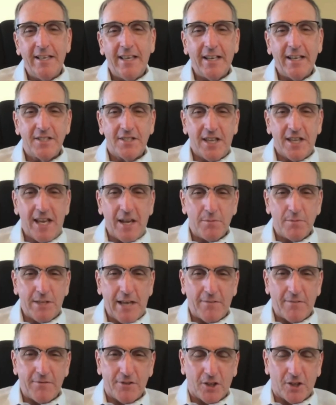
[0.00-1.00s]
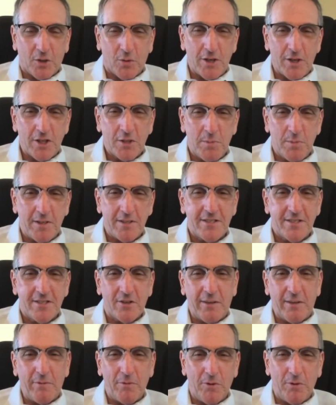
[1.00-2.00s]
Exams after Christmas,
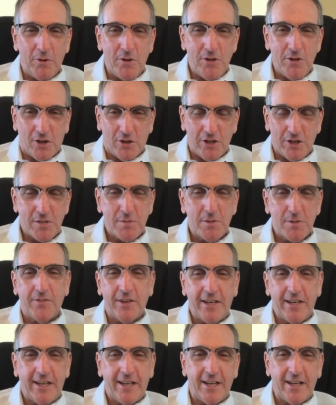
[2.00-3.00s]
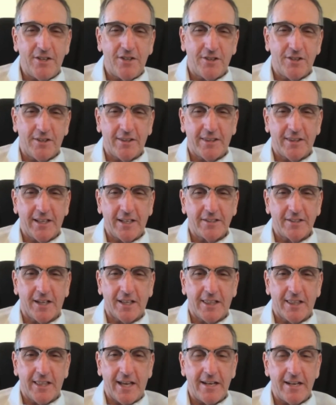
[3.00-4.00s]
so they would ruin your Christmas vacation, things
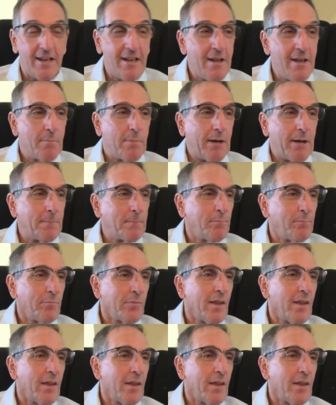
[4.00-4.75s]
like that. But